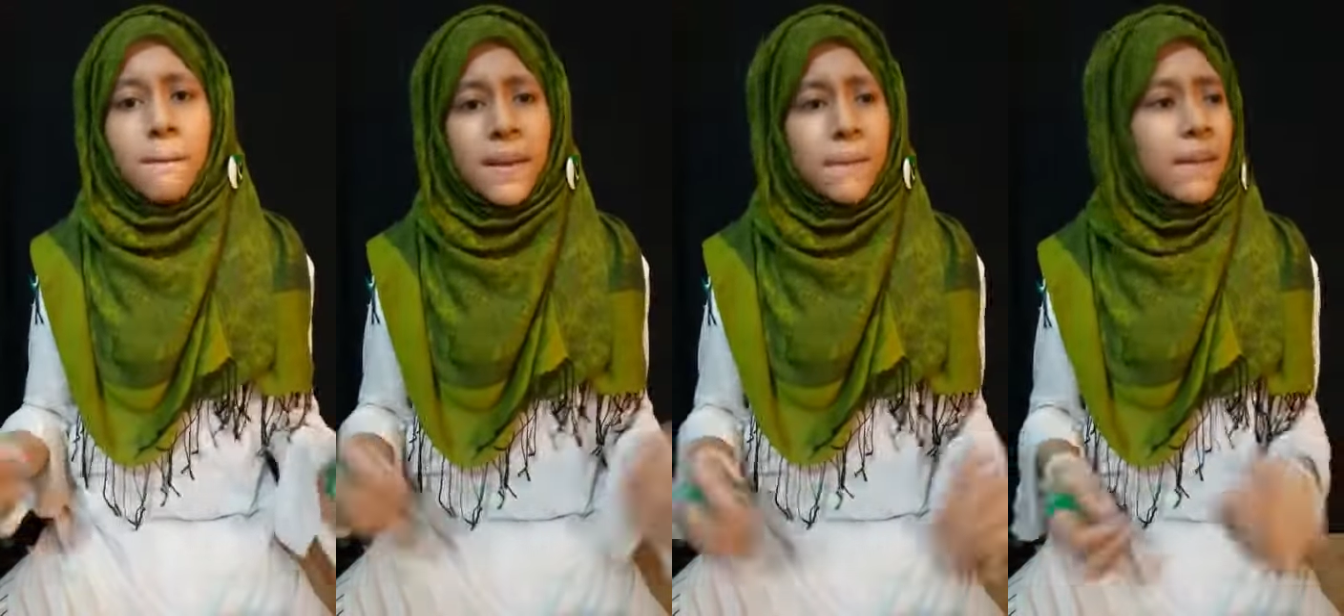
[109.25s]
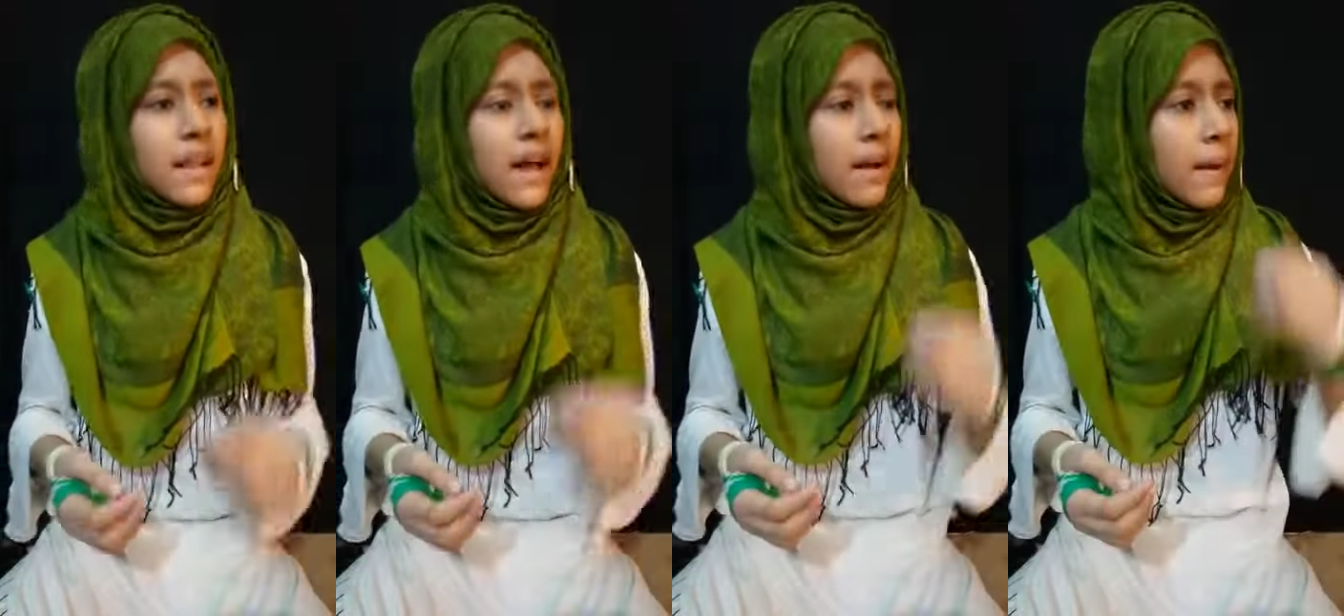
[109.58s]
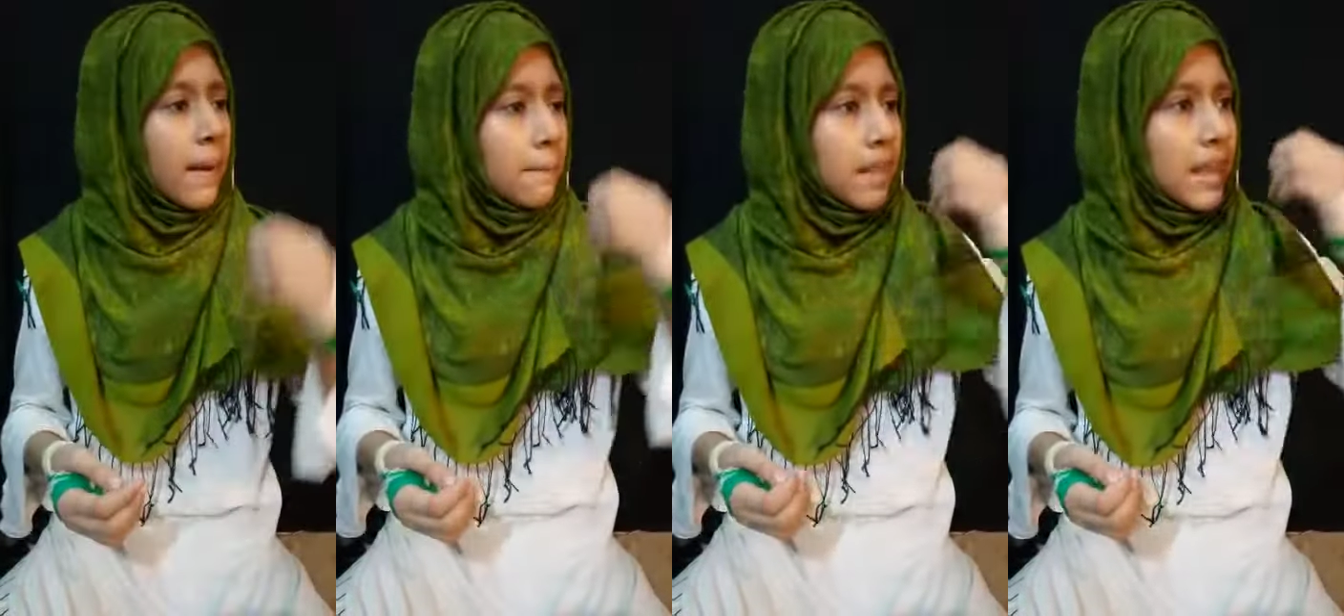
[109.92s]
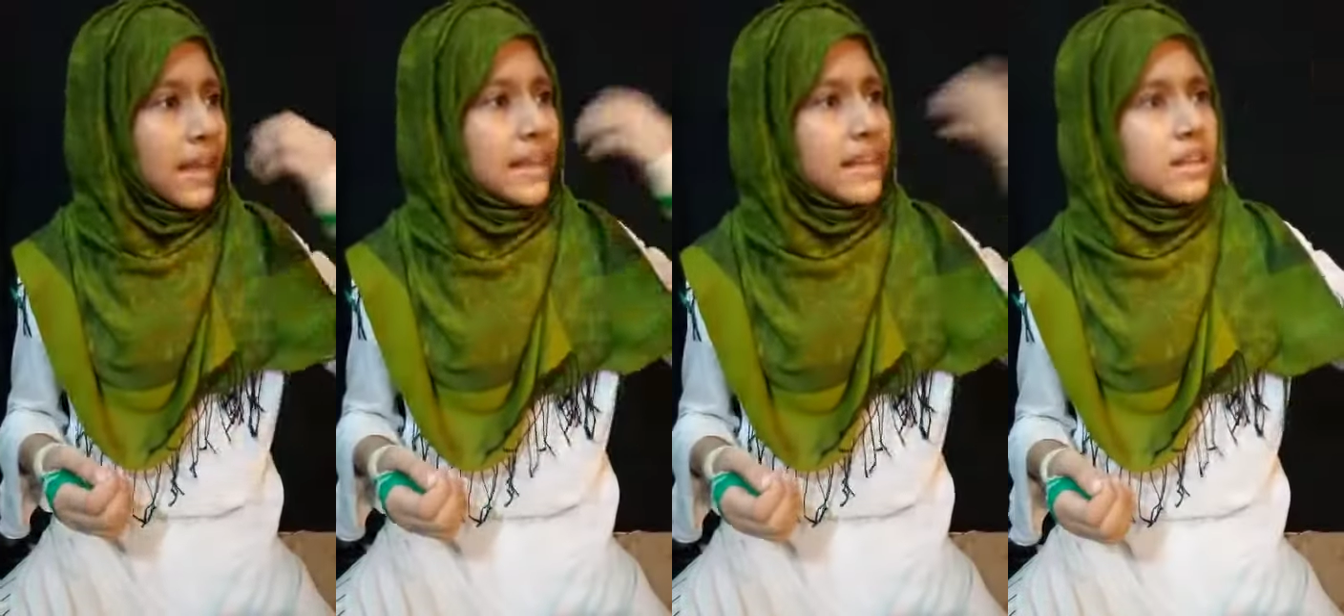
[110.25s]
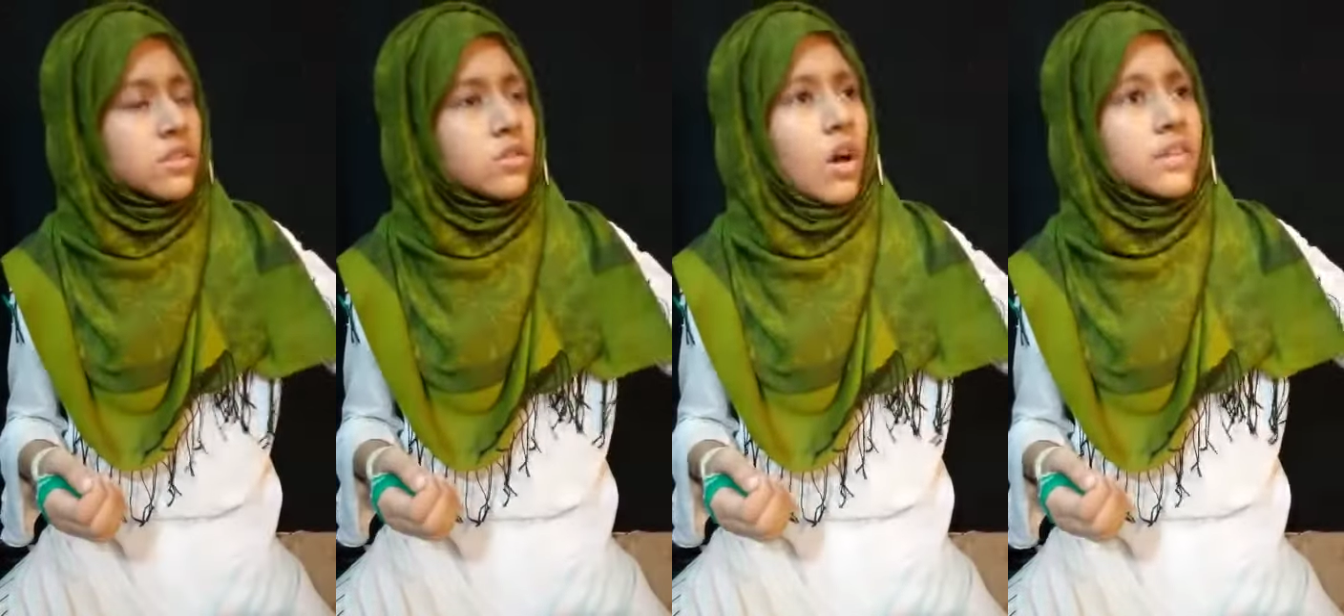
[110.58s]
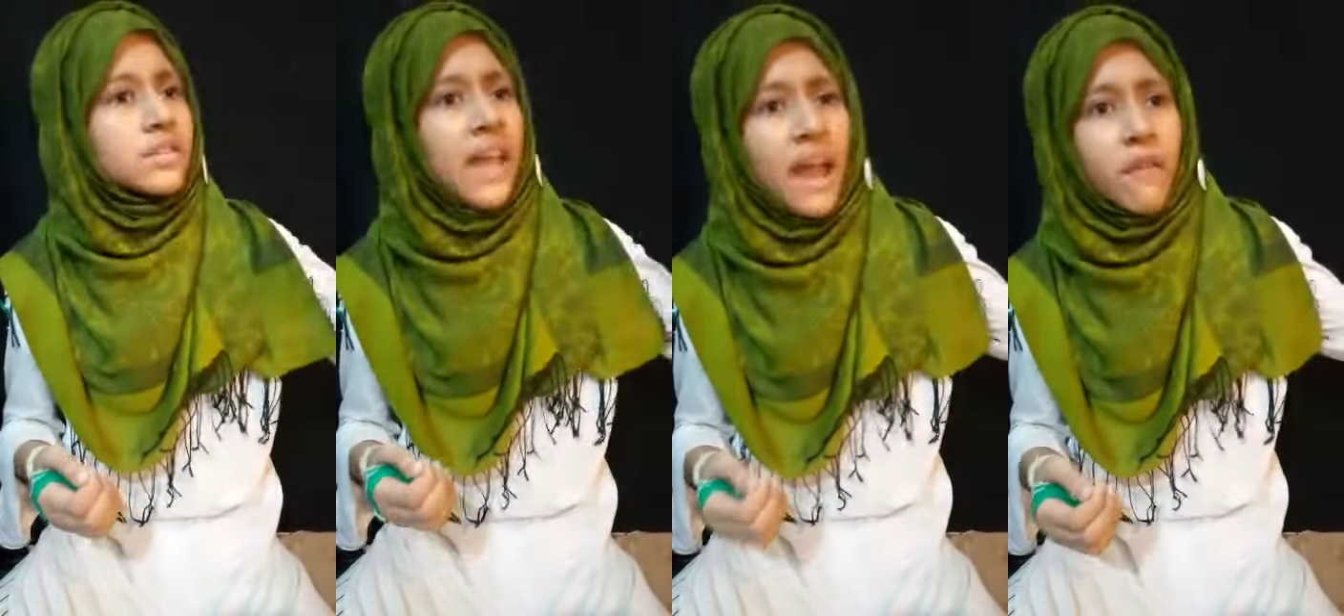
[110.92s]
People are playing Indian
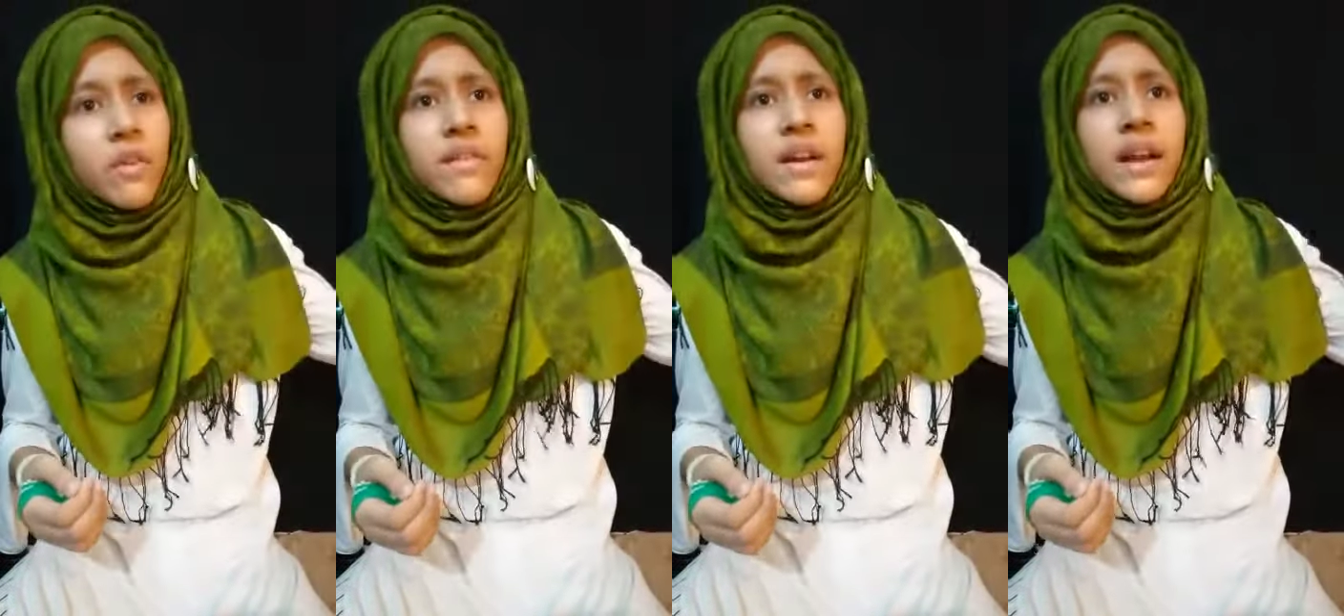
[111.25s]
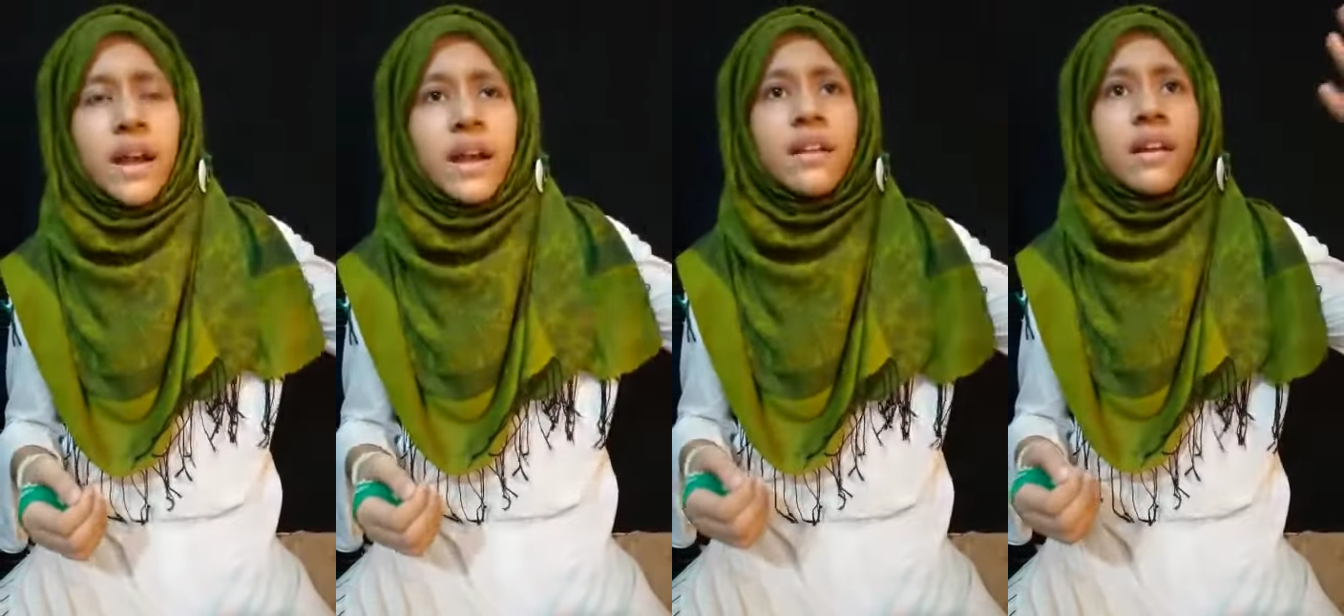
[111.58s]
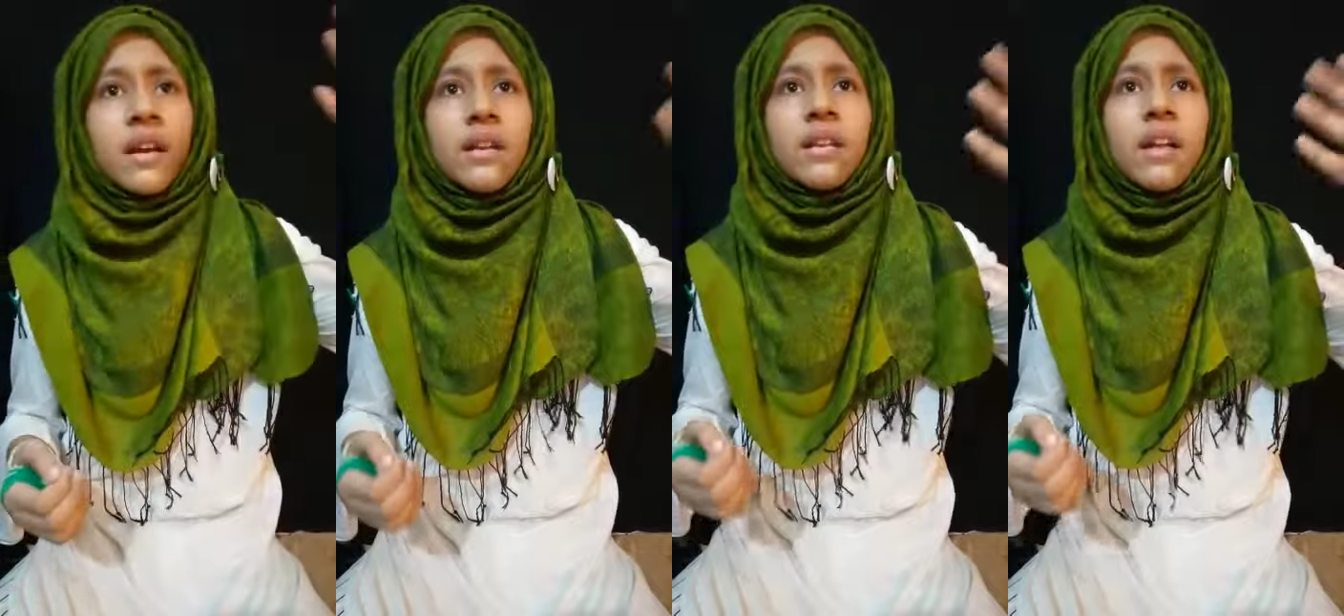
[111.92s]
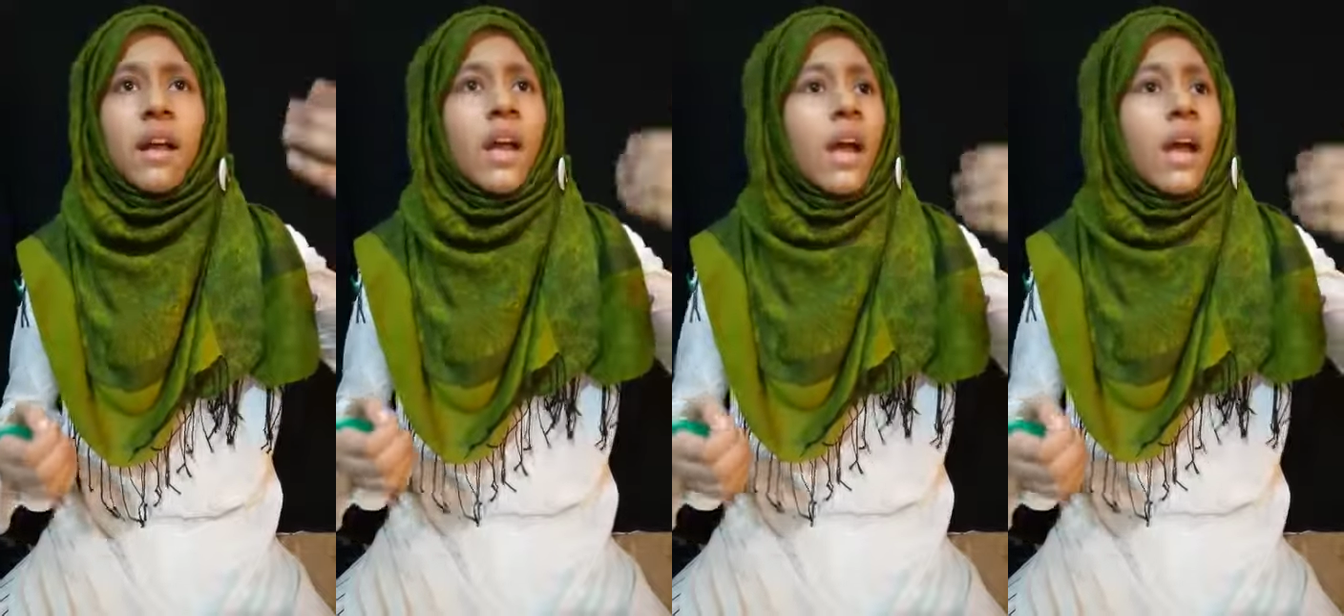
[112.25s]
songs everywhere, here, there,